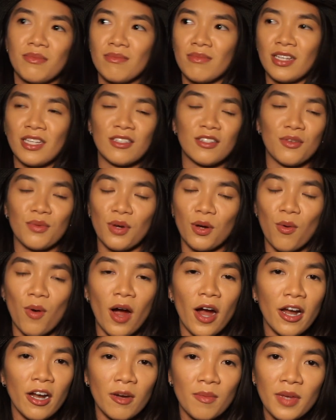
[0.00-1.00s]
is a
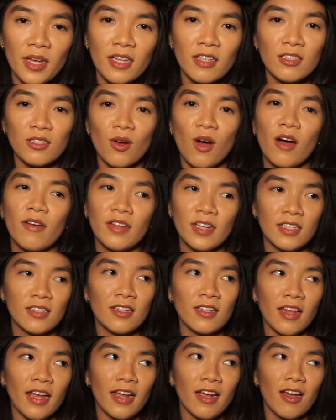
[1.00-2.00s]
requirement. So obviously,
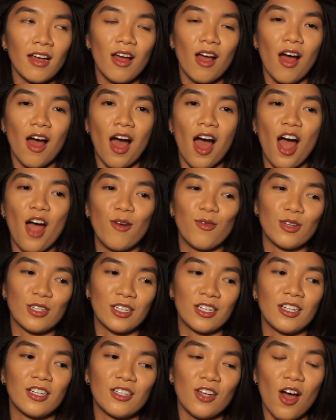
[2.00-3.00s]
like, I was
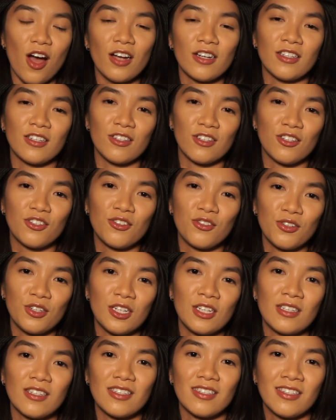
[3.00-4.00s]
going to talk to the
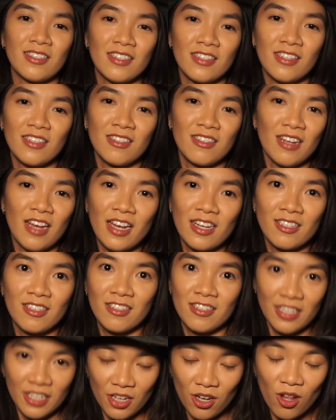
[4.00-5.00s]
students
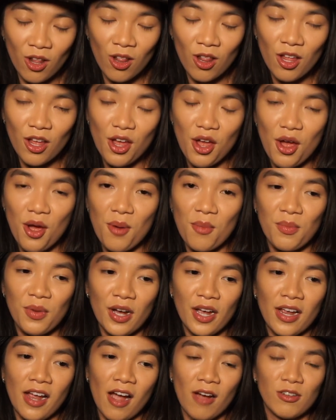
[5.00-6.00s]
still, but
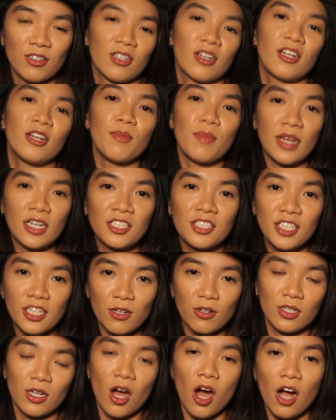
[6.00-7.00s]
I was going to mention or
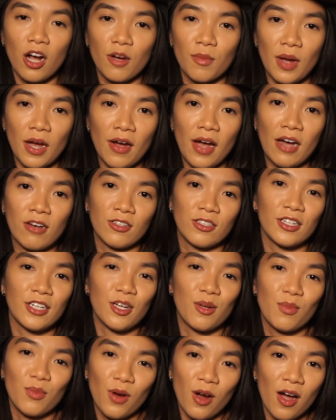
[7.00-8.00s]
talk about how study
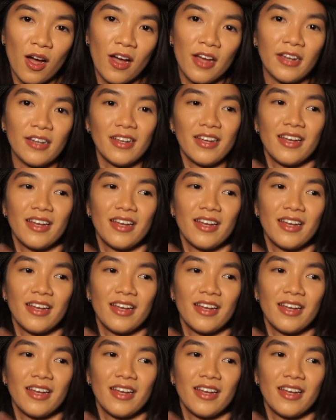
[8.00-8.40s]
abroad